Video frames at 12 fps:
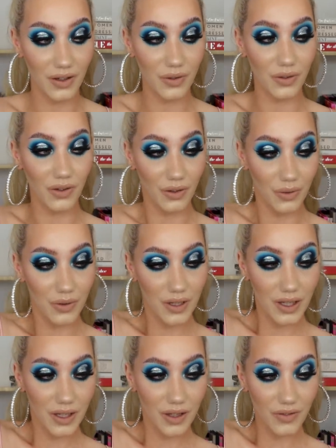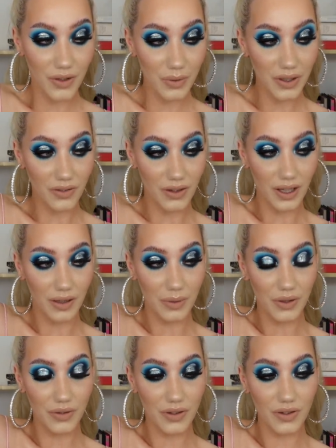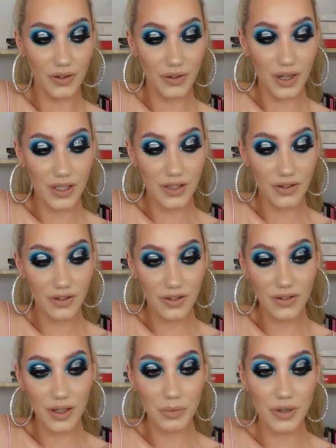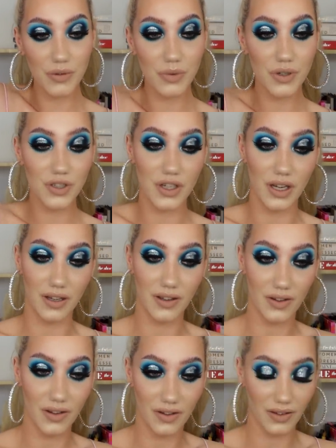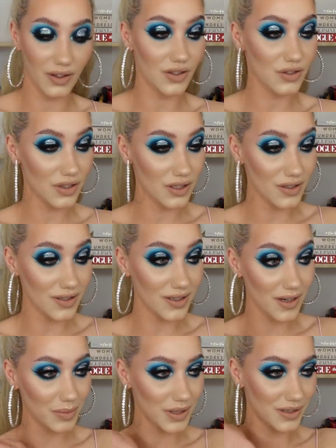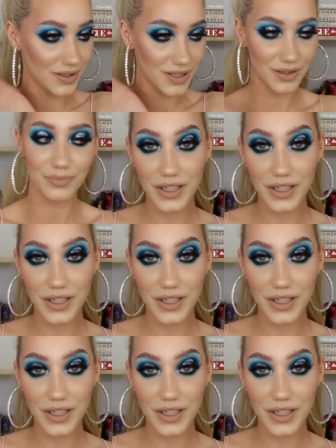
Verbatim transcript: And also, if you want to see how I got these scratches, just keep on watching because this literally just happened.